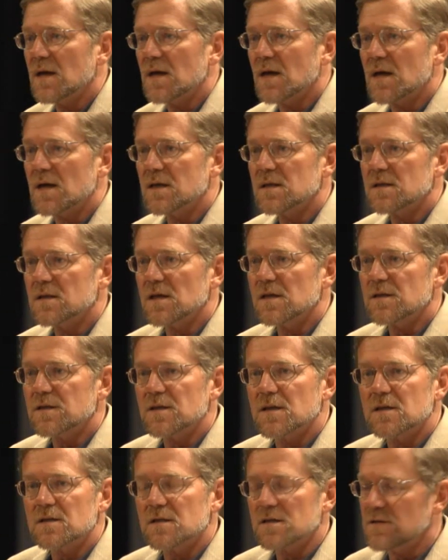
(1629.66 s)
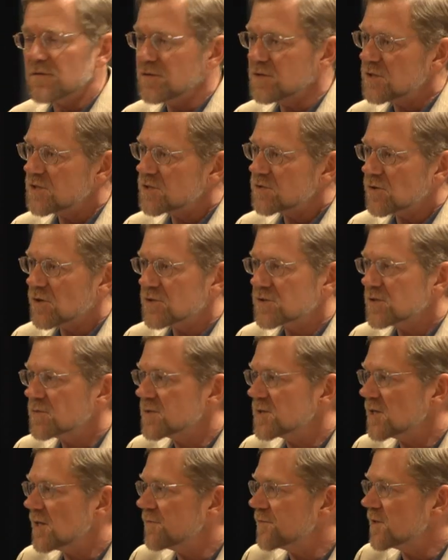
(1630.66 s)
And they think that if you just throw some
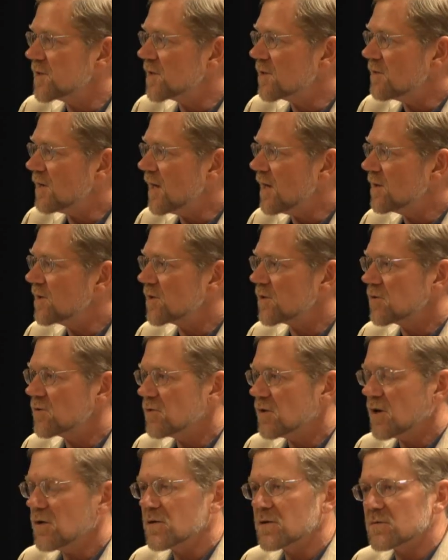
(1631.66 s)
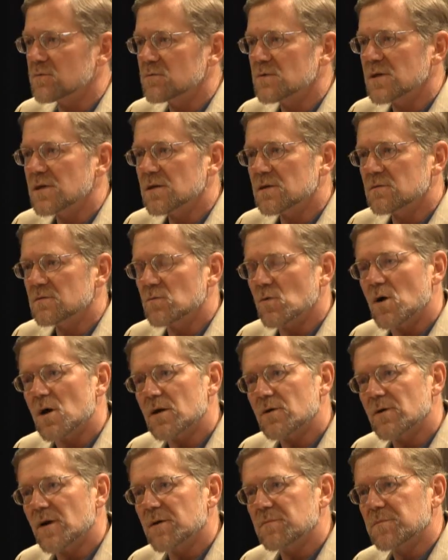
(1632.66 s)
stuff in the ground, it'll grow and we can
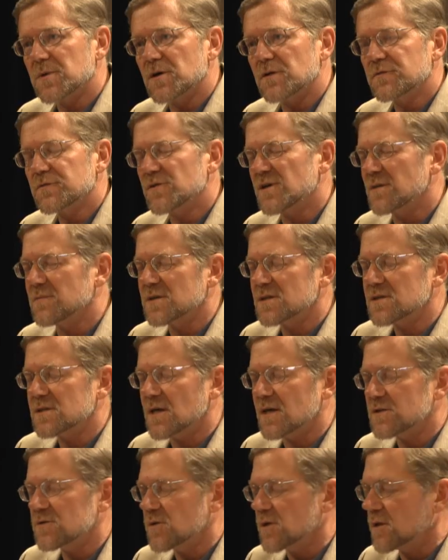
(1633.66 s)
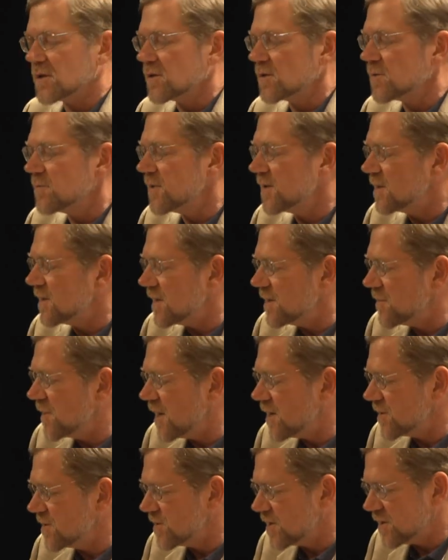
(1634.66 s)
walk around barefoot. I'm exaggerating a little bit and I
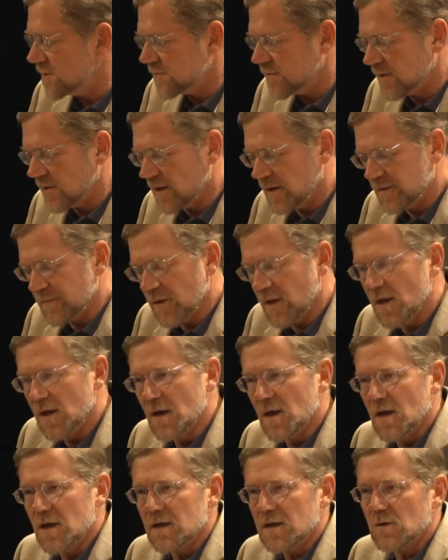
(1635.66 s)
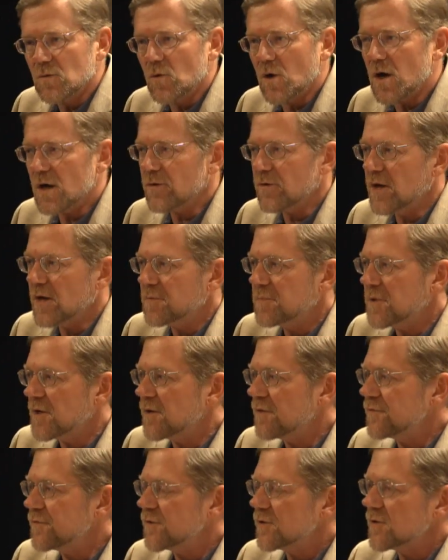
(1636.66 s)
apologize for that. can walk around
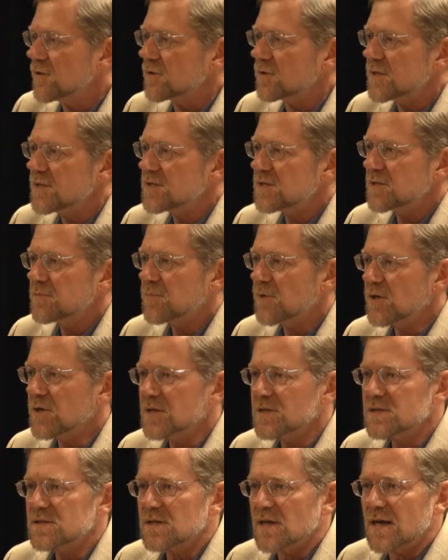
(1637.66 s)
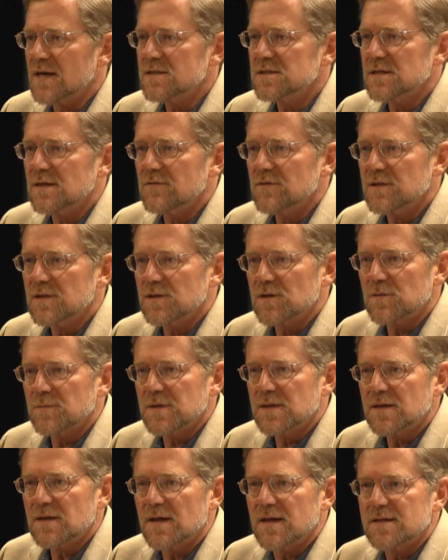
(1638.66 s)
barefoot or at least in Birkenstocks and everything will
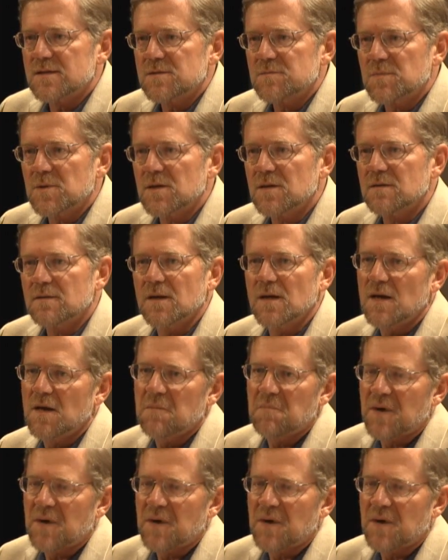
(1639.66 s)
be nice. But